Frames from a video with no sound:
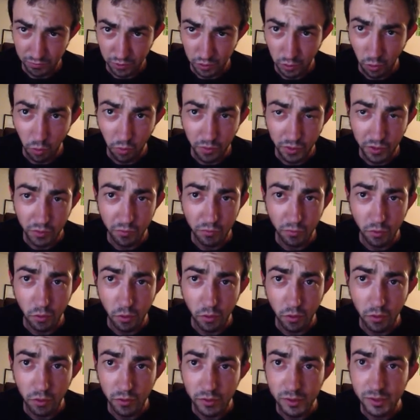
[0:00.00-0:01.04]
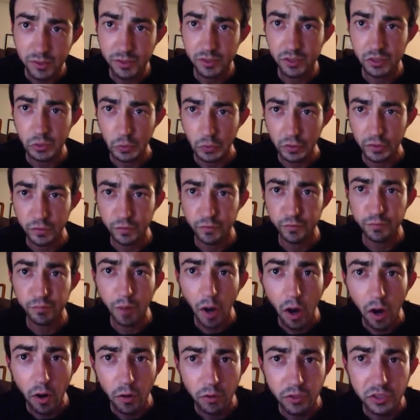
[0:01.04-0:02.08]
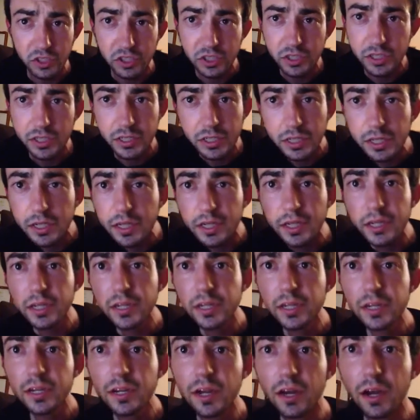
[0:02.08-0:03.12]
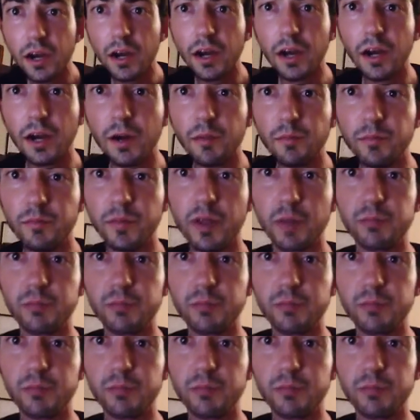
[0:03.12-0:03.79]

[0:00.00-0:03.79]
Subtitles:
golden rule sort of post. I'm